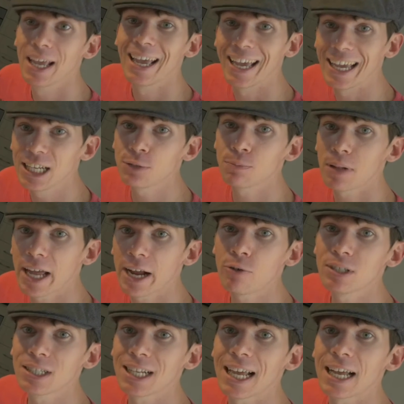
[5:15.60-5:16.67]
Each player
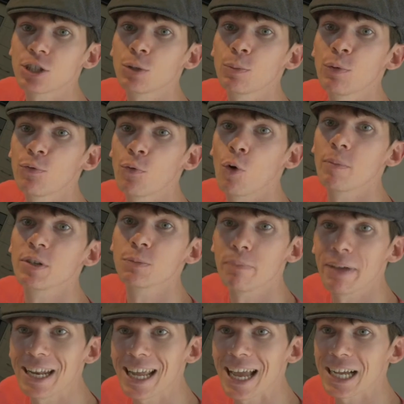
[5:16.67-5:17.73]
is allowed to perform as
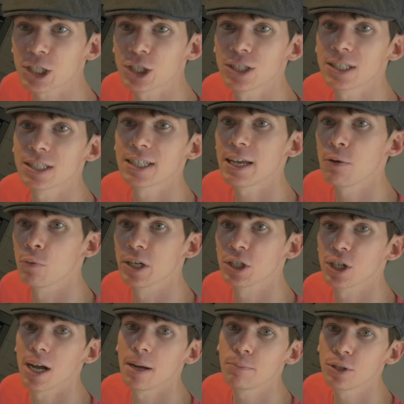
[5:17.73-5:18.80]
many actions as they
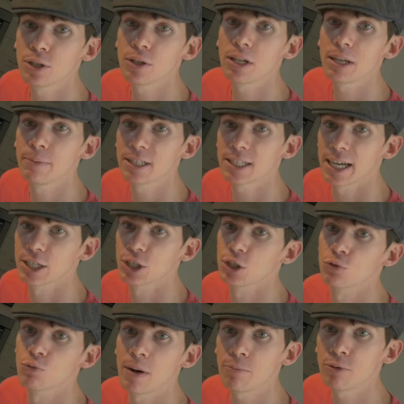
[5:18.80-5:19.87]
wish up to the
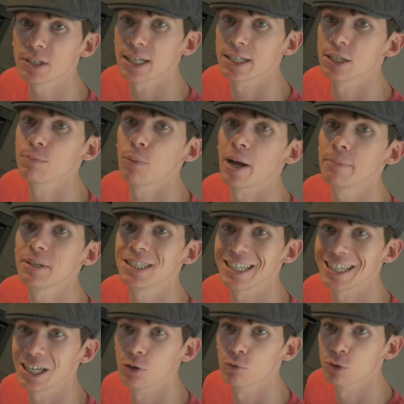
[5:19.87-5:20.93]
limitations represented by
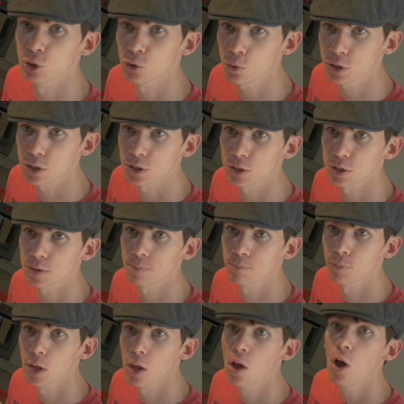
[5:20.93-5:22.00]
particular resources.
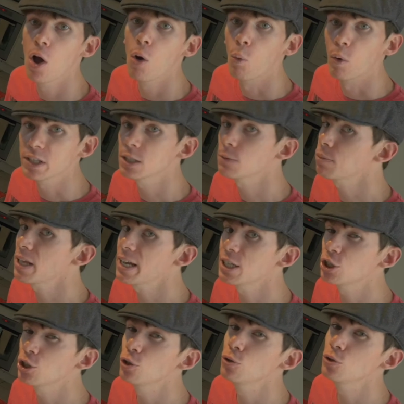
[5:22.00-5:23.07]
Once a player
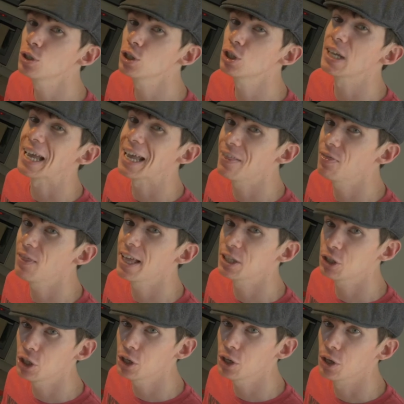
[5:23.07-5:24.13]
chooses to end their
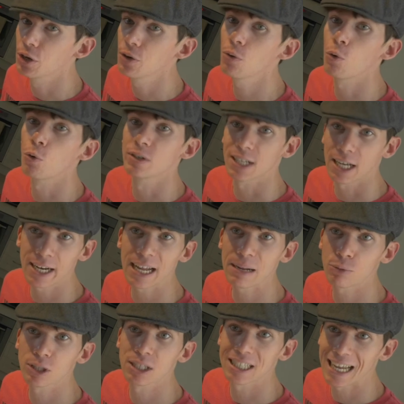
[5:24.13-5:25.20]
turn or is
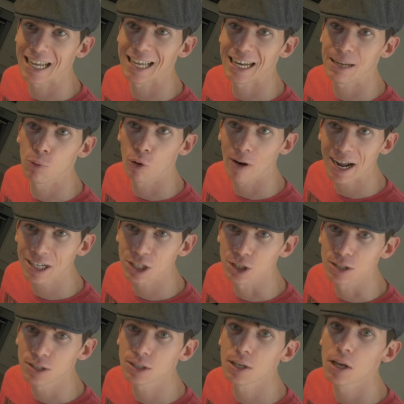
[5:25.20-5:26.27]
unable to take any more
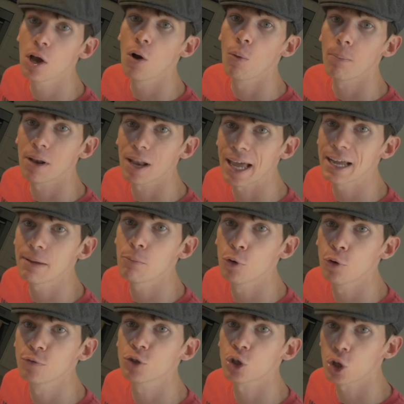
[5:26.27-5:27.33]
actions, play
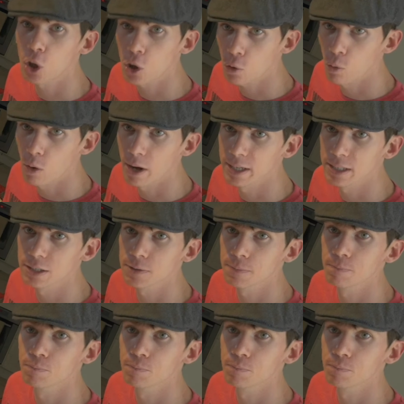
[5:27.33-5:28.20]
moves clockwise.